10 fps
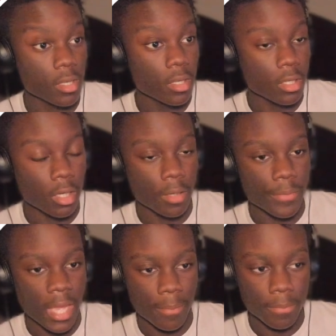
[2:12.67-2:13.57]

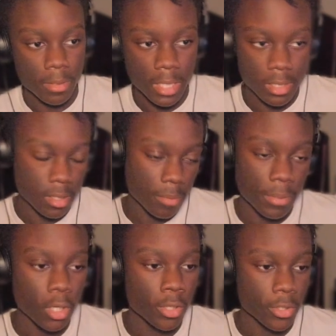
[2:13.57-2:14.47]
that gets to
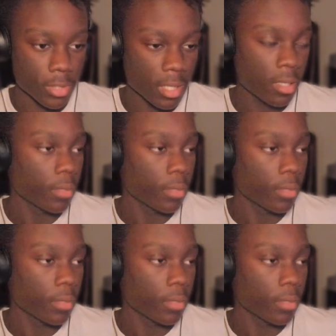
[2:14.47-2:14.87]
be on your team.